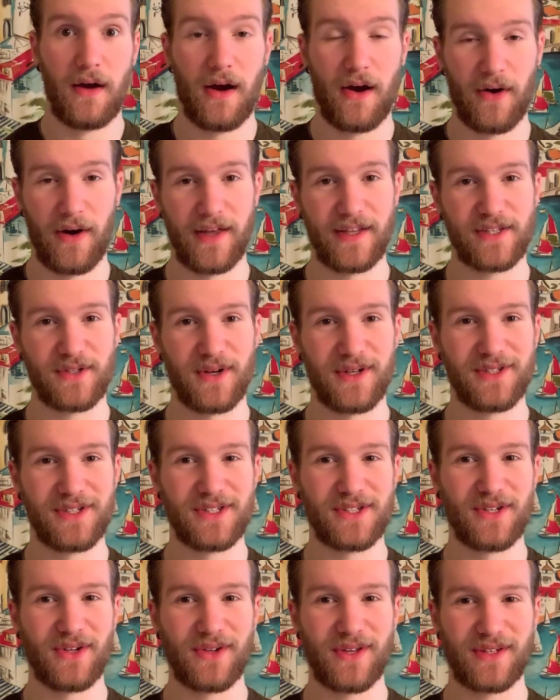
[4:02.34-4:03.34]
Alright, so I
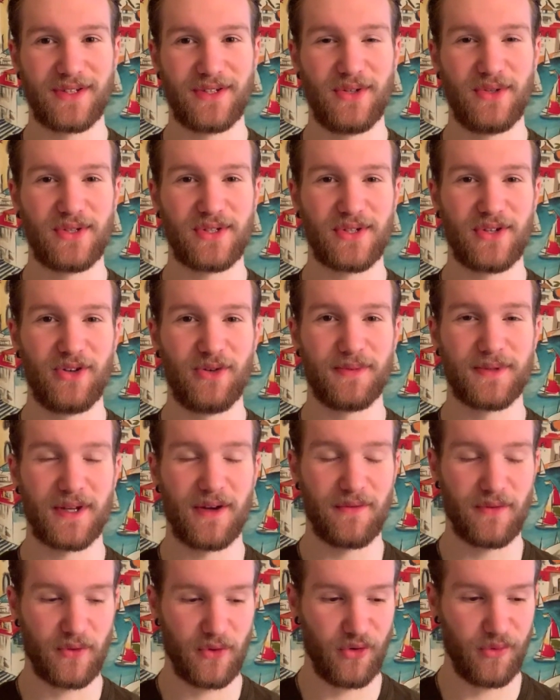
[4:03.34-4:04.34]
just took 2 scoops
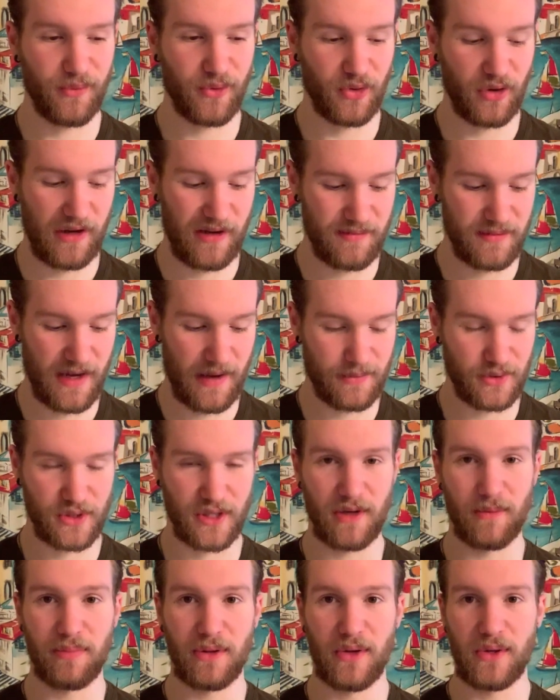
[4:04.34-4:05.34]
of Groom Cream. Now I'm just
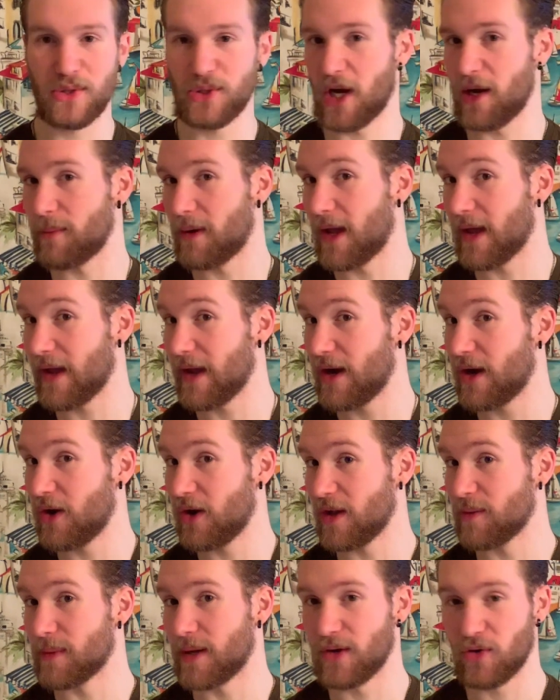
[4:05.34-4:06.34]
going to blow dry my hair
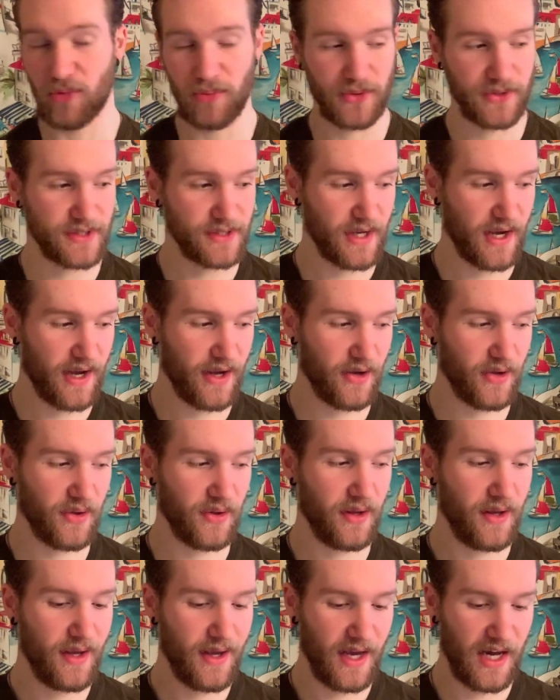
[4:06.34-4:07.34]
in my normal
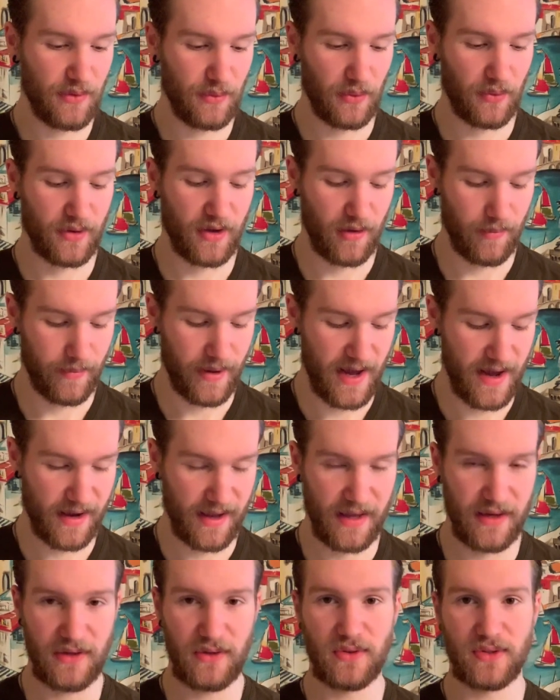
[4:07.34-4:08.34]
style, and we'll come
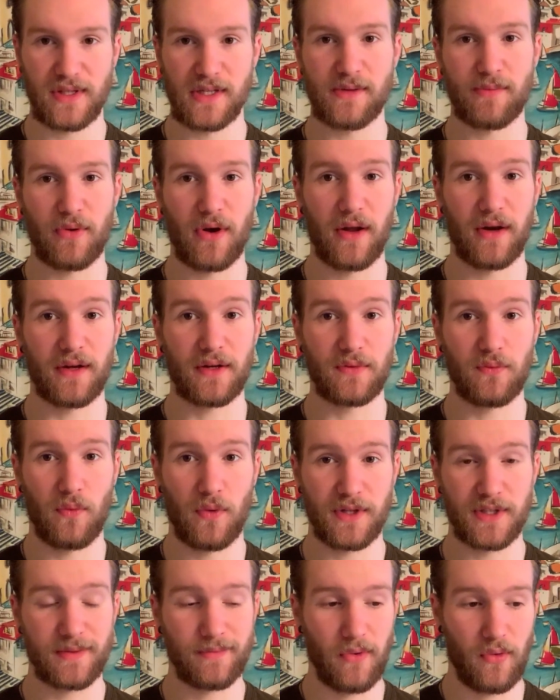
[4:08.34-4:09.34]
back and use this product
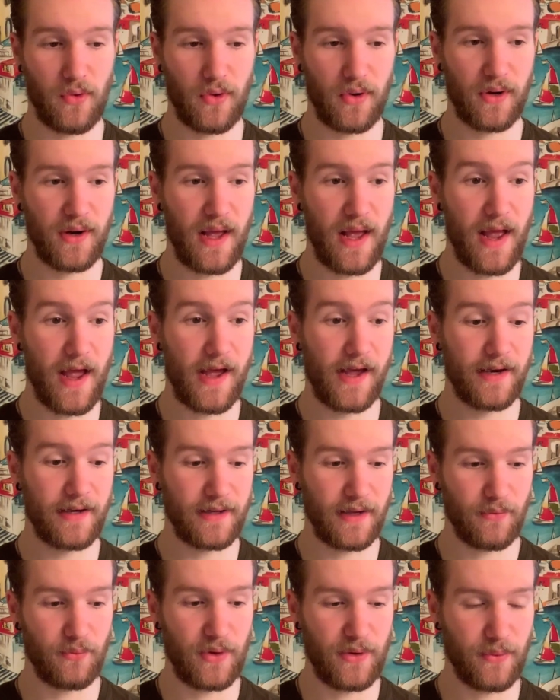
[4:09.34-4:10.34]
once more,
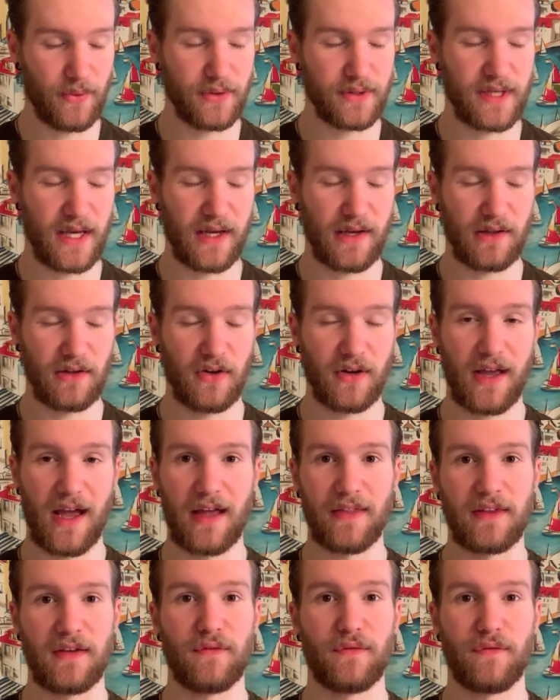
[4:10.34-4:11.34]
and we will take a look
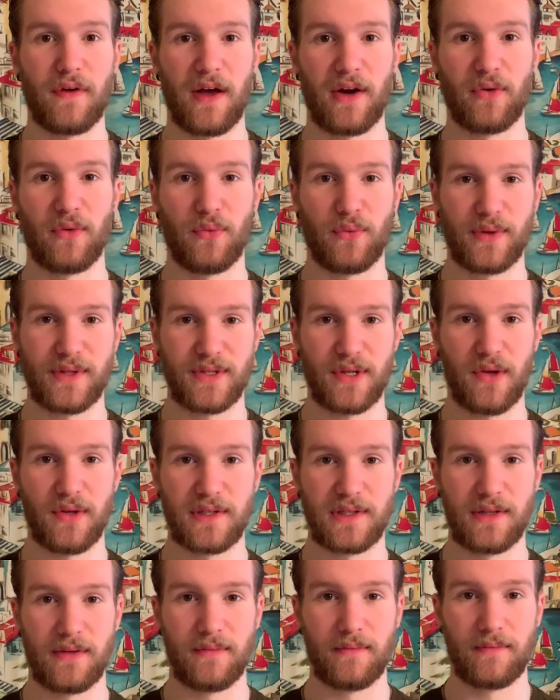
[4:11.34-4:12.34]
at the final result.